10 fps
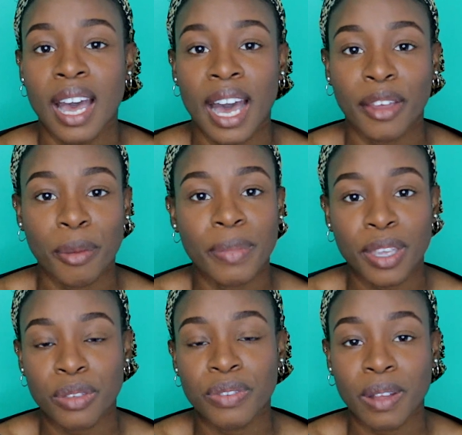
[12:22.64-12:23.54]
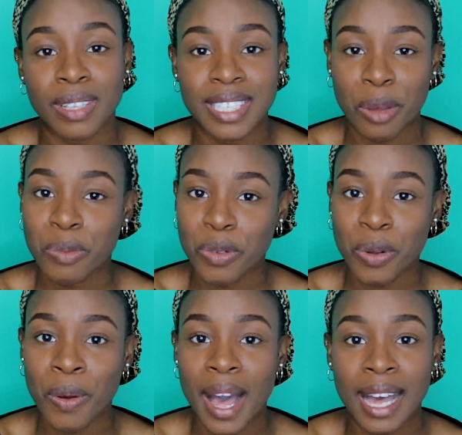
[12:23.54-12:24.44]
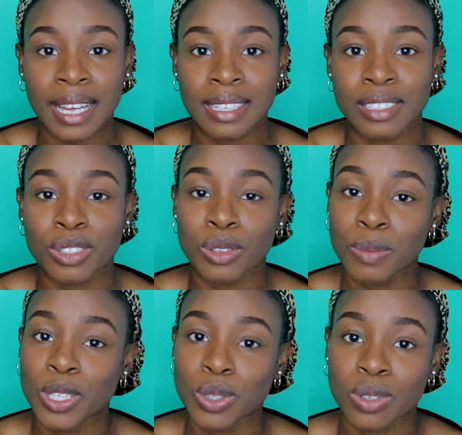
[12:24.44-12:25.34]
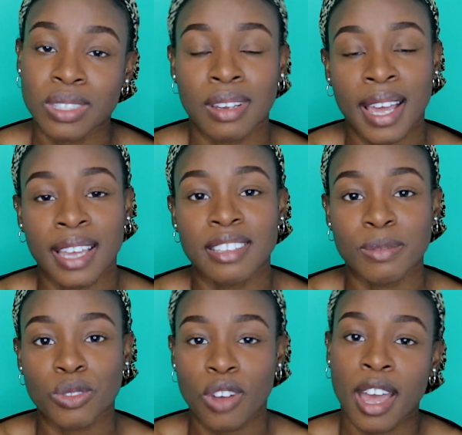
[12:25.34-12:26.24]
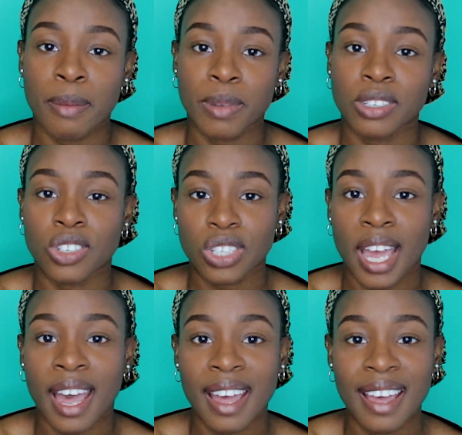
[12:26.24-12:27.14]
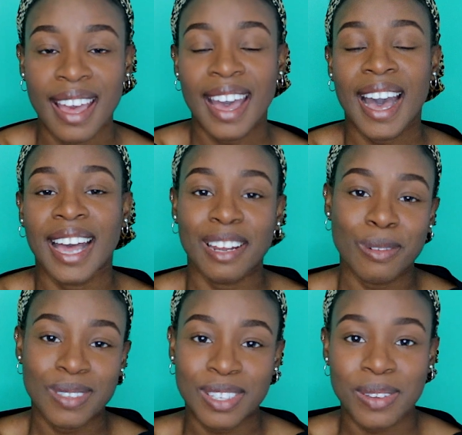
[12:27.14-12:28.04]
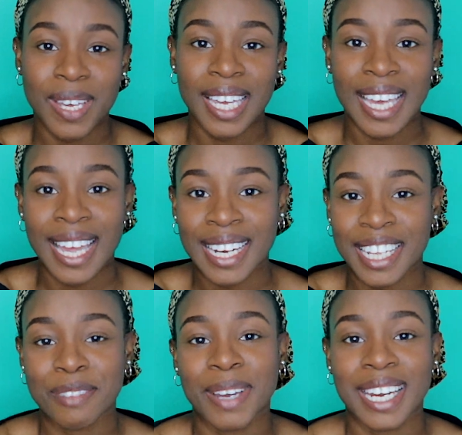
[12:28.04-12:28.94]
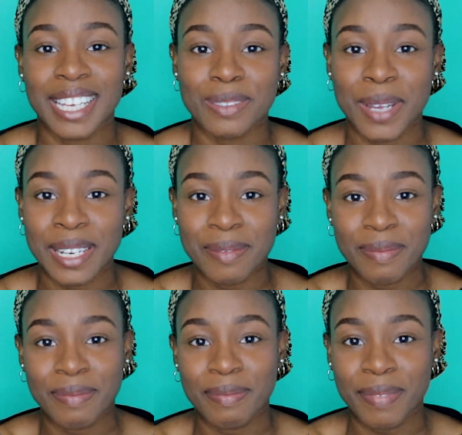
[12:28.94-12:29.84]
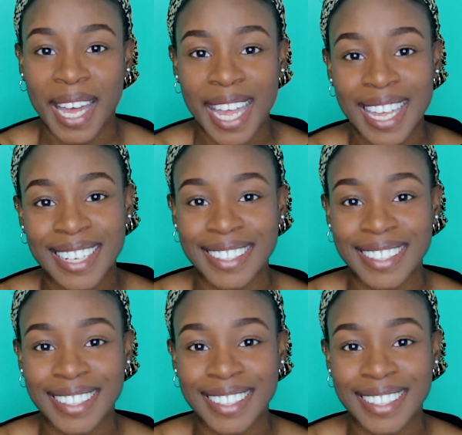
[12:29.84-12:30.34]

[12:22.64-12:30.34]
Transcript: I hope that you found this helpful, and do be sure to like, subscribe and share, and I will see you again in my next one. Bye!